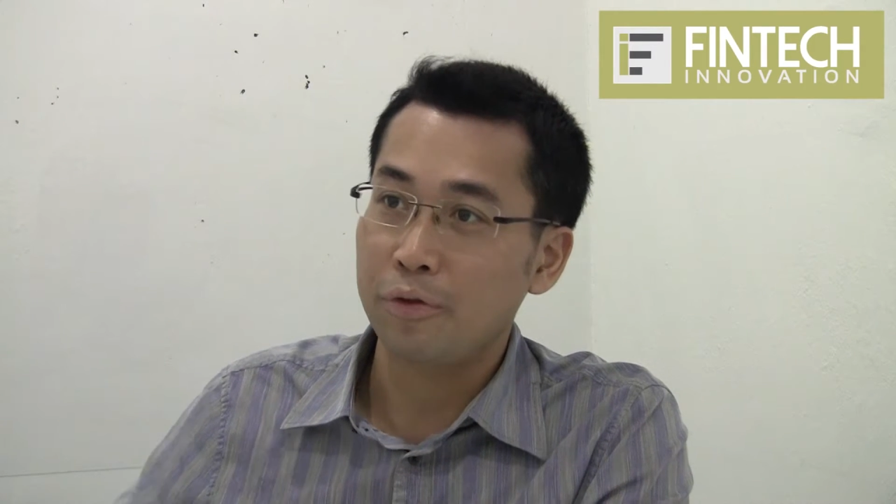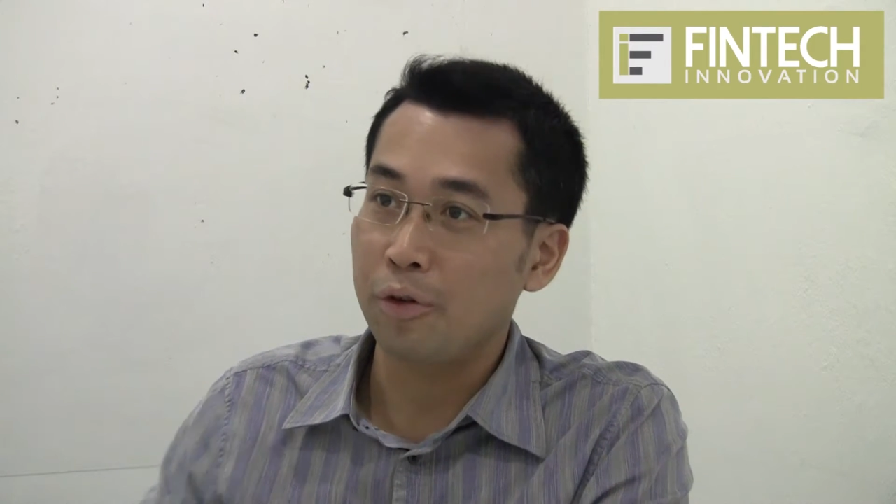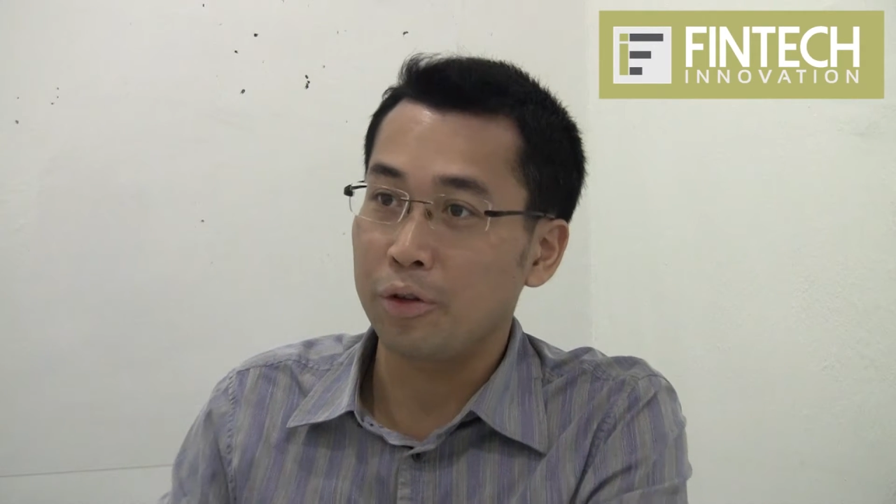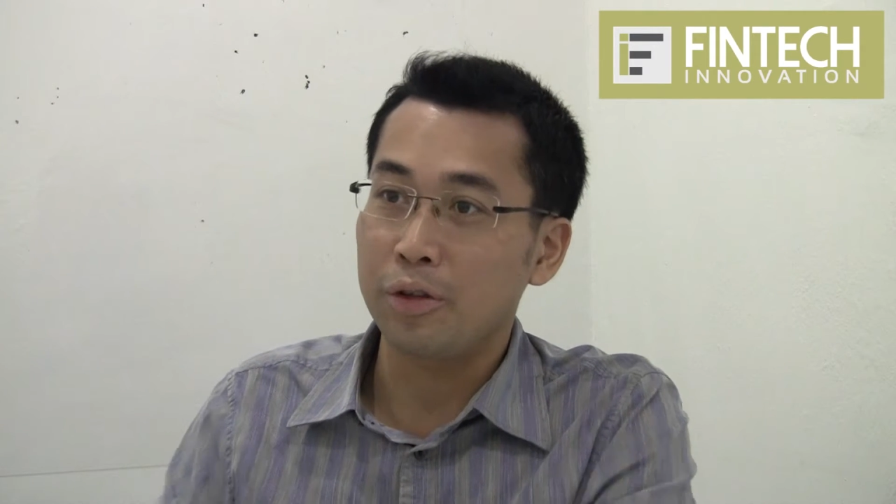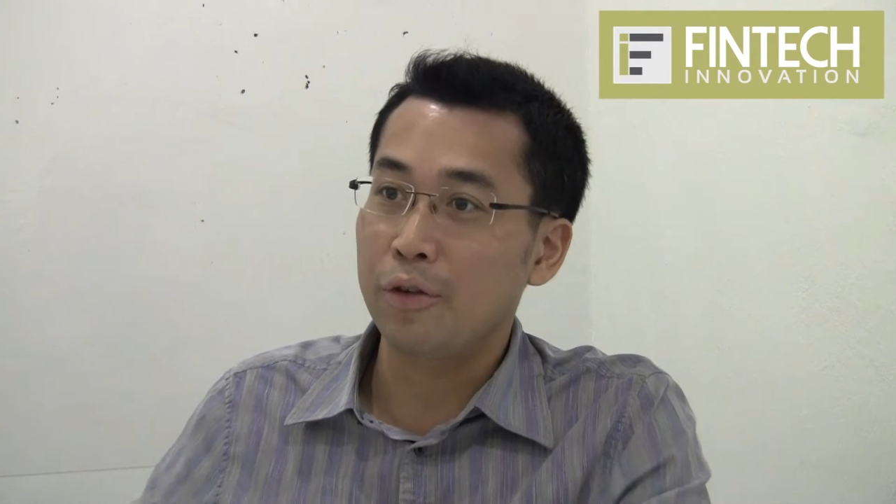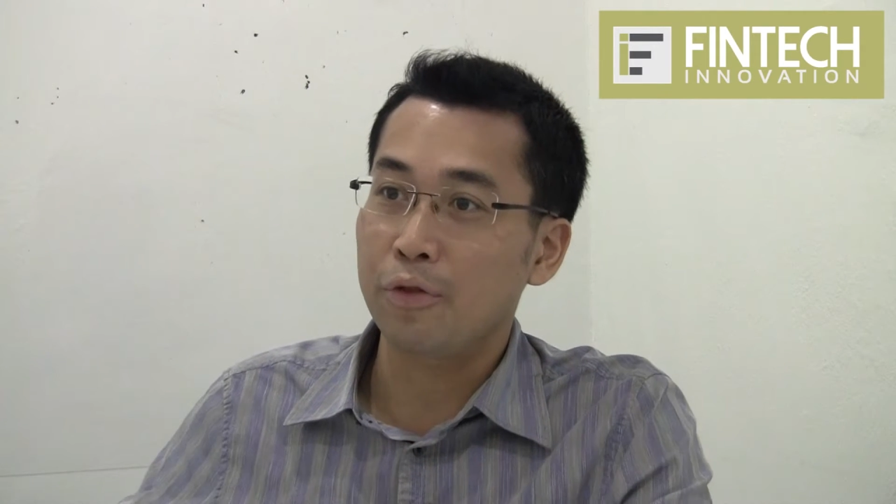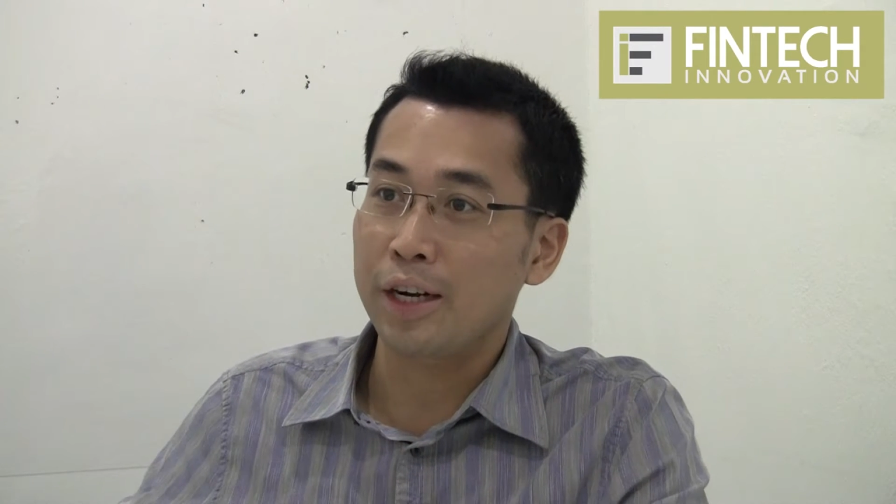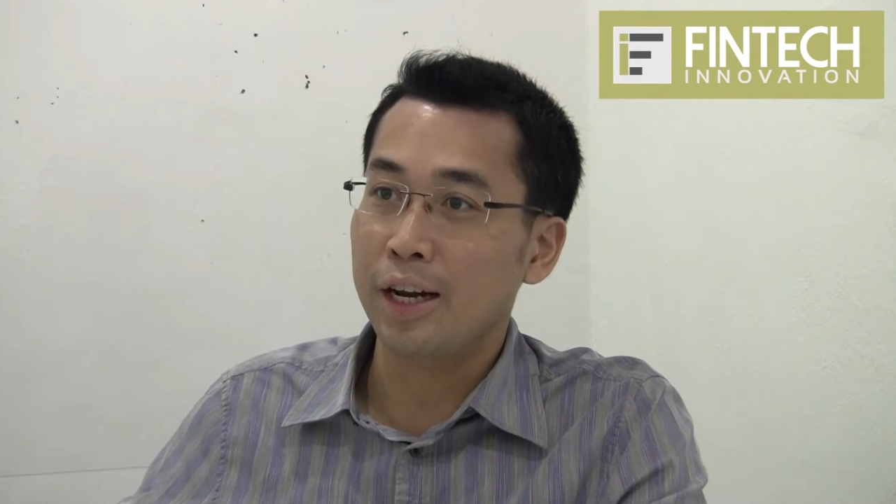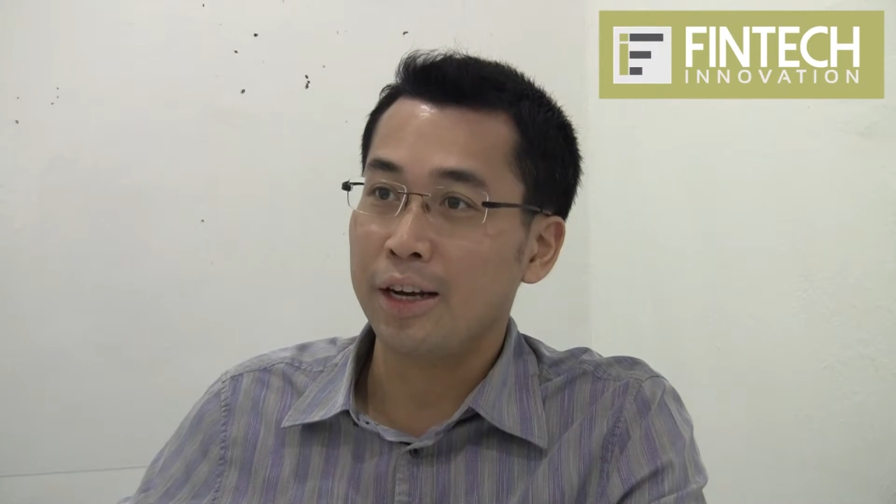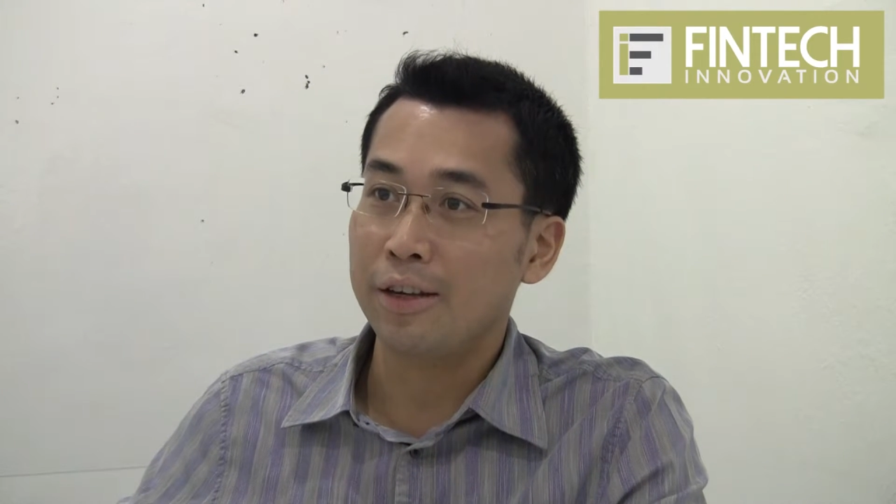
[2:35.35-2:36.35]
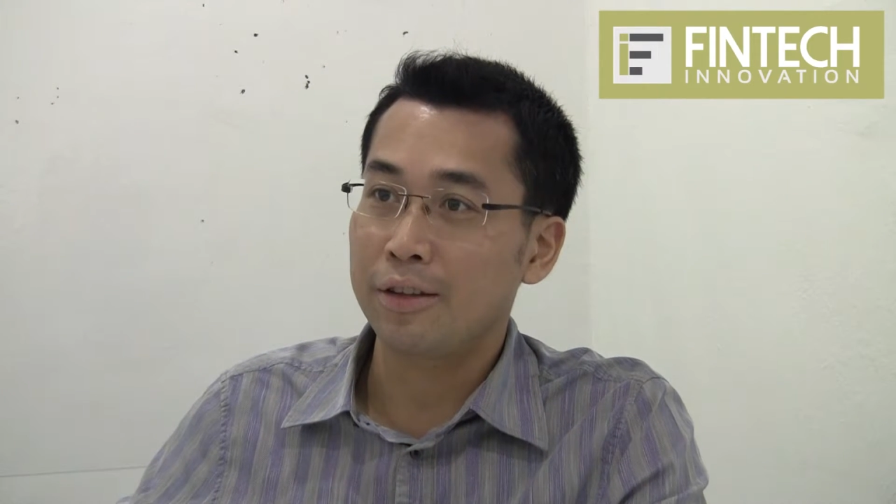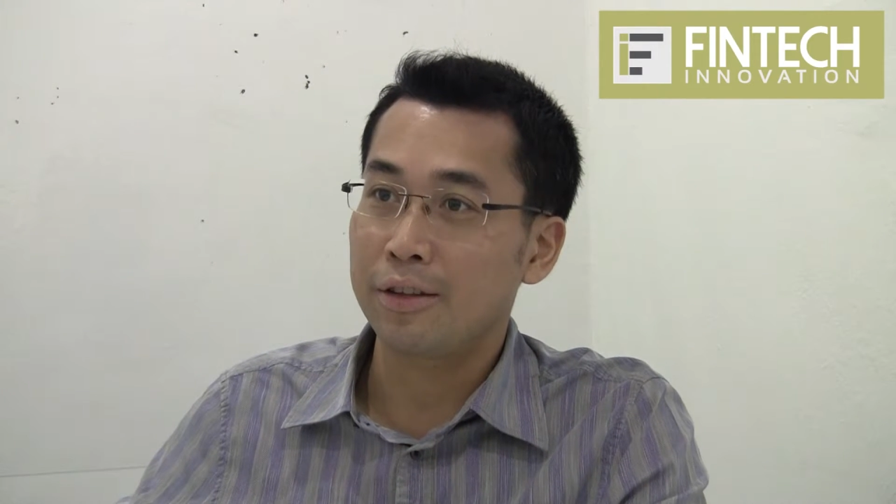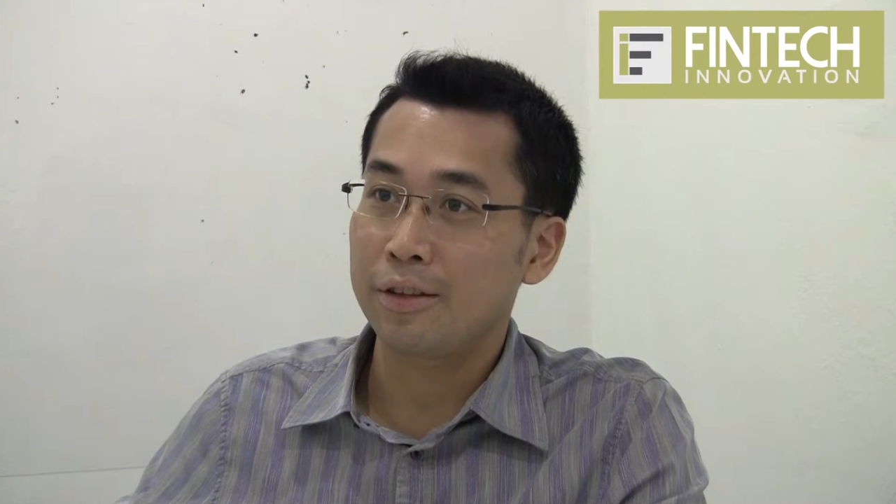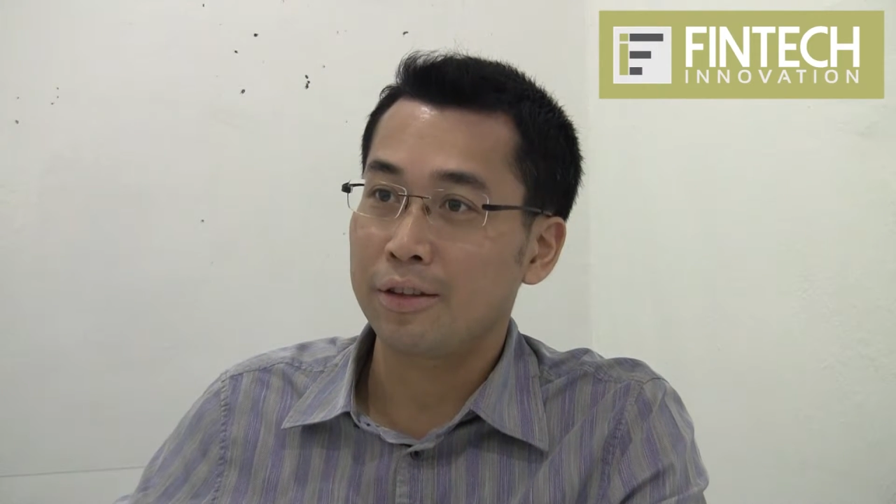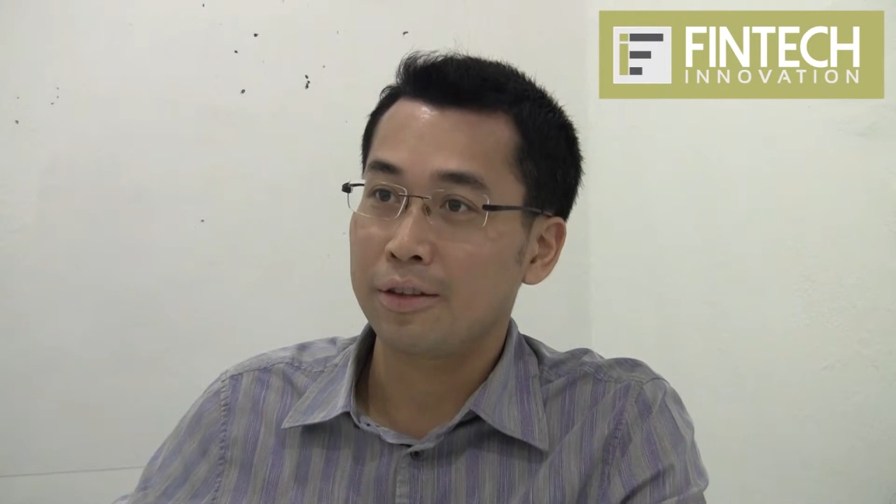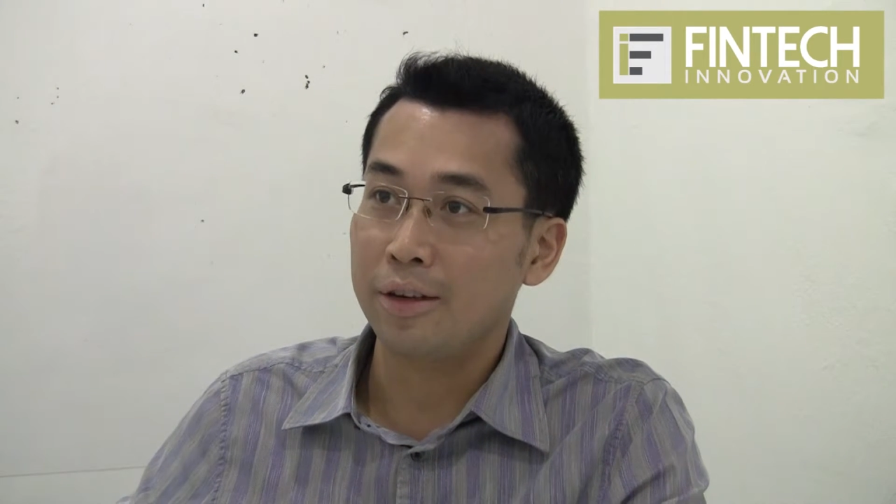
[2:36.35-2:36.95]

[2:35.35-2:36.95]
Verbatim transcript: for different clients